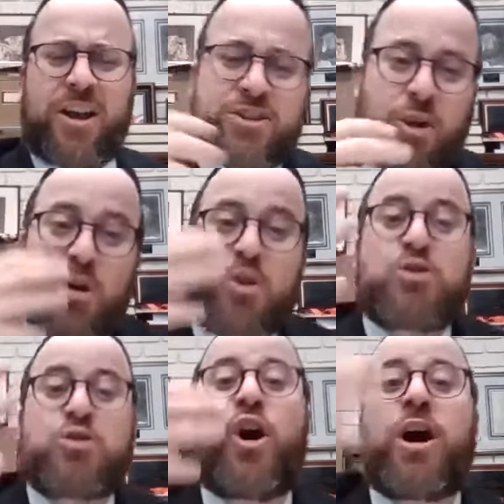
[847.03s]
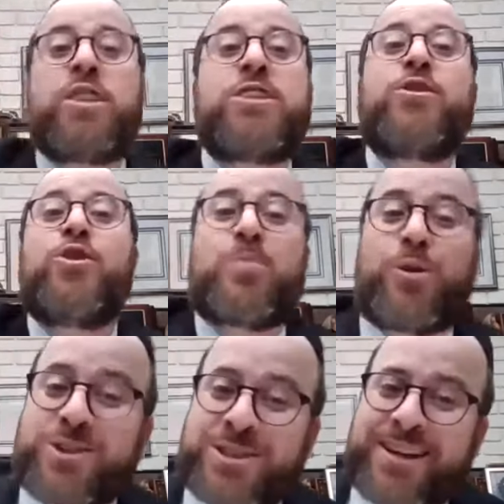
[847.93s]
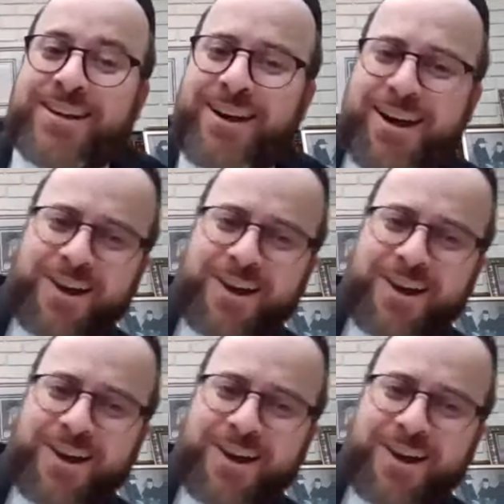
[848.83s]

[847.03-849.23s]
So you talk in third person.